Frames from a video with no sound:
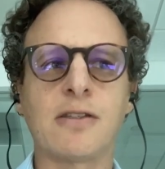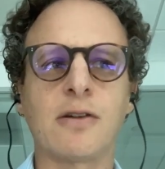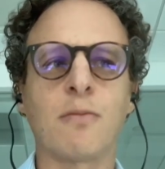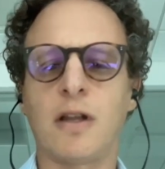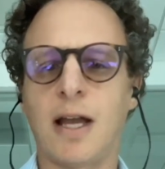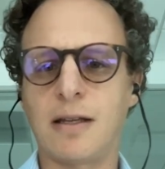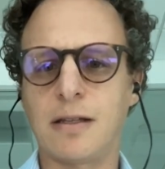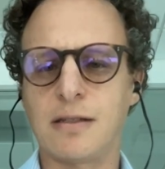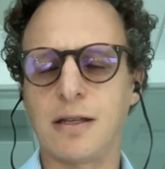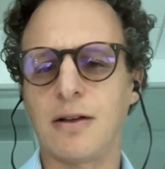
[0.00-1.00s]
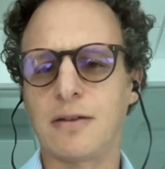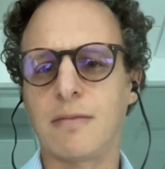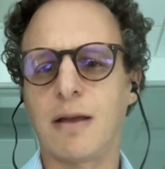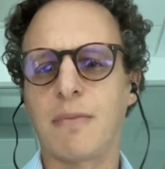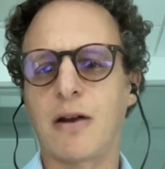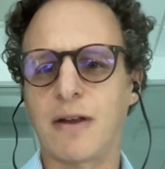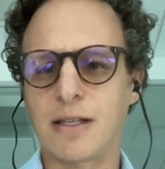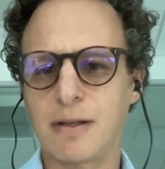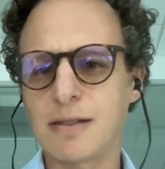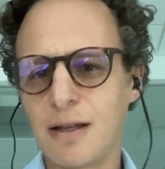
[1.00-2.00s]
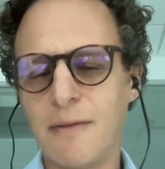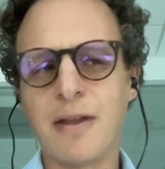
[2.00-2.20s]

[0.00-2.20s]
they're more likely to you know to make better investments,